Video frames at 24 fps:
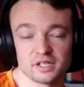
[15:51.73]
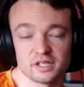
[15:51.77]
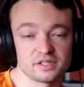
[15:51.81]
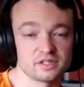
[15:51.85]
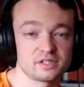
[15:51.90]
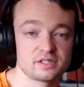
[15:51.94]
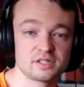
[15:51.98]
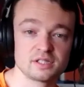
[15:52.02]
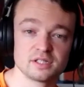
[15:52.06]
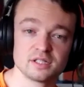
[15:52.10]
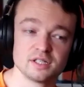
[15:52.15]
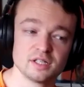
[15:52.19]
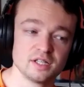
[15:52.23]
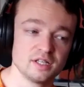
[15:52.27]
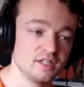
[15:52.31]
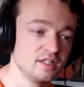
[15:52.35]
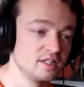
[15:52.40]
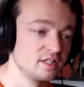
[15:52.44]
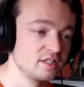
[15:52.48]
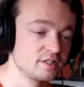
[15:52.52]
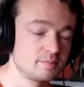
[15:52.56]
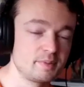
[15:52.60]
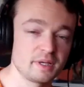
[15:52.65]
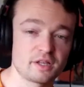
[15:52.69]
it's
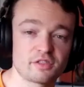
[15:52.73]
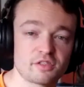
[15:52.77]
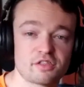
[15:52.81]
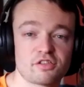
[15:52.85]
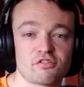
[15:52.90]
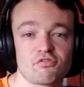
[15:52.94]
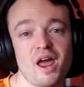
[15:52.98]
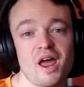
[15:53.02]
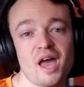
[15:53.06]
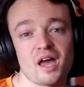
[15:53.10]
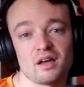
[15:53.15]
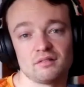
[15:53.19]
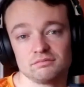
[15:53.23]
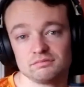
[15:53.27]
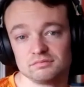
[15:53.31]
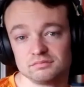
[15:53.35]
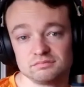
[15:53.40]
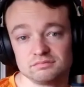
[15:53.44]
a big threat.